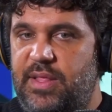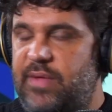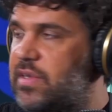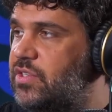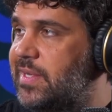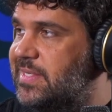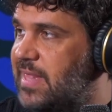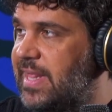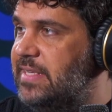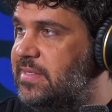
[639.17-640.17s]
they will
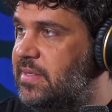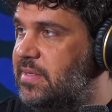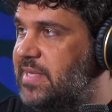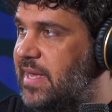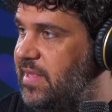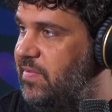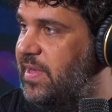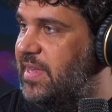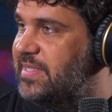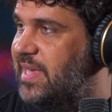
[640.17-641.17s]
just list
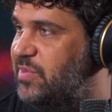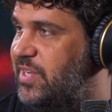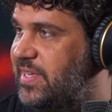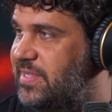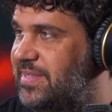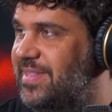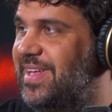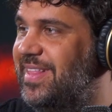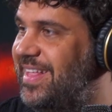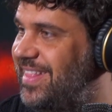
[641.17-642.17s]
scientifical subjects
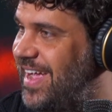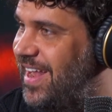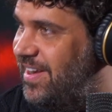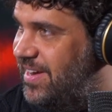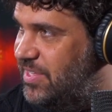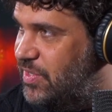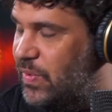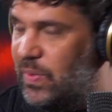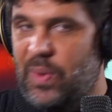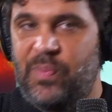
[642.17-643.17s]
that they learn in
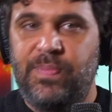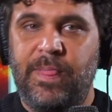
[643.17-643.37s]
school.